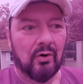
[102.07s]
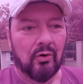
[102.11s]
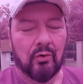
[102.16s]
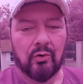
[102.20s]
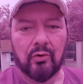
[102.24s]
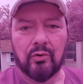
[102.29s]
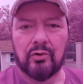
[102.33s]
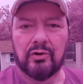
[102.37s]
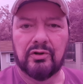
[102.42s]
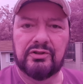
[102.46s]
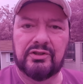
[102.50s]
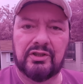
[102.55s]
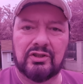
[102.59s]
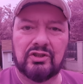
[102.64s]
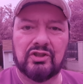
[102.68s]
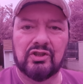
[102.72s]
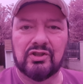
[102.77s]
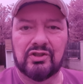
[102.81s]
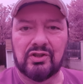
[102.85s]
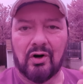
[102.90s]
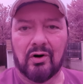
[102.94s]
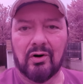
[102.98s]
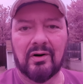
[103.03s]
or is it
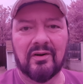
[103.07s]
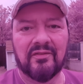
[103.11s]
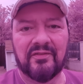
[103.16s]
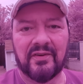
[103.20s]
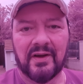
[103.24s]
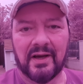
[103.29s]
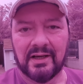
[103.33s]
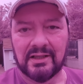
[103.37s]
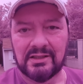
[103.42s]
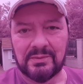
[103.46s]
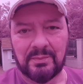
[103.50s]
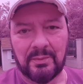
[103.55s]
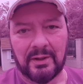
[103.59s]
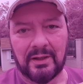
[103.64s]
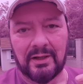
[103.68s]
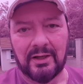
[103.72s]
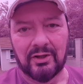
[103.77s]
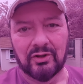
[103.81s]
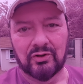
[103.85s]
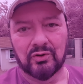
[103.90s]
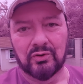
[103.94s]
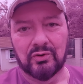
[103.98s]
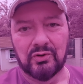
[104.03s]
just artifacts being
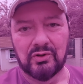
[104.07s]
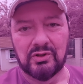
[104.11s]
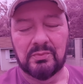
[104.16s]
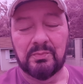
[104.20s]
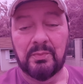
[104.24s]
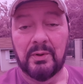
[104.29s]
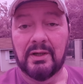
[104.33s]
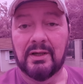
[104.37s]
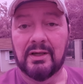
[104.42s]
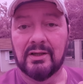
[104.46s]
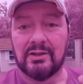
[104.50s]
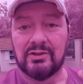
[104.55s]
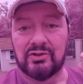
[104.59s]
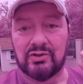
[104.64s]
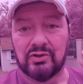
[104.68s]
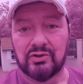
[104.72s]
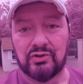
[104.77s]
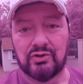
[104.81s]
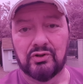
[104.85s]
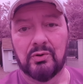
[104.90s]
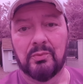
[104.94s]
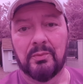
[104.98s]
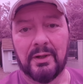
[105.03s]
introduced because you're
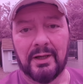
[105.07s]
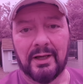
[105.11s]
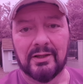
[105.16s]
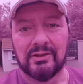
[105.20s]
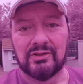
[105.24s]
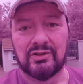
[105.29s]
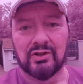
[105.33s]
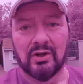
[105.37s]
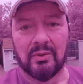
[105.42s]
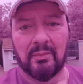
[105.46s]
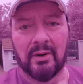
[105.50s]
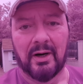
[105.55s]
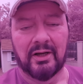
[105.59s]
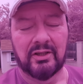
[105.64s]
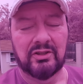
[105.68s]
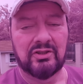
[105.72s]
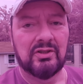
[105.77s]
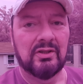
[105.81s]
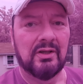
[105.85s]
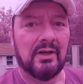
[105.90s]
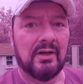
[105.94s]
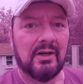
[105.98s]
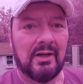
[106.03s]
zooming in so much?